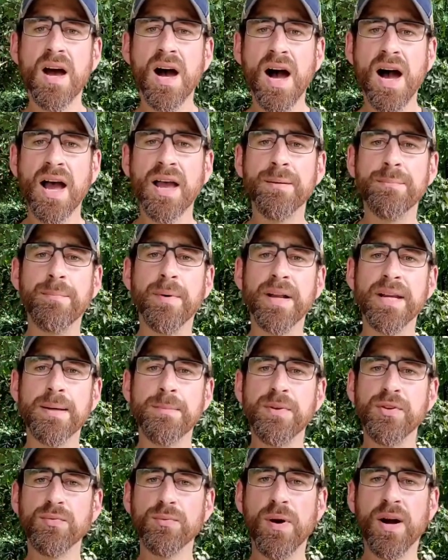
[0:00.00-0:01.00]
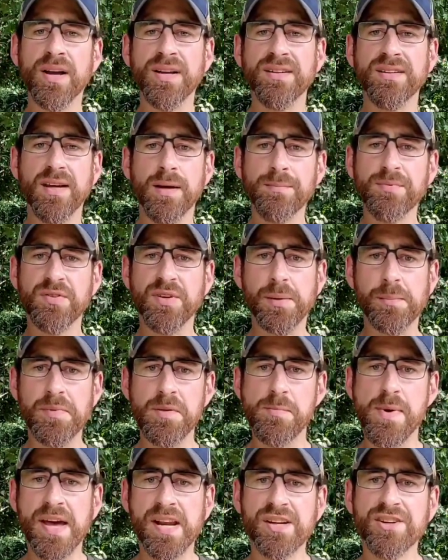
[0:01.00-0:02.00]
Hi, my name is Ryan Tips and I'm
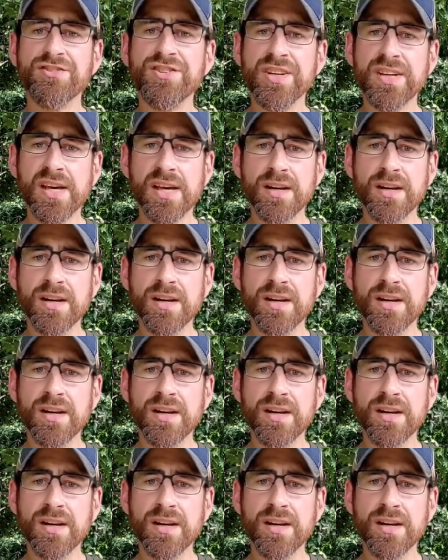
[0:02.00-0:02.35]
the managing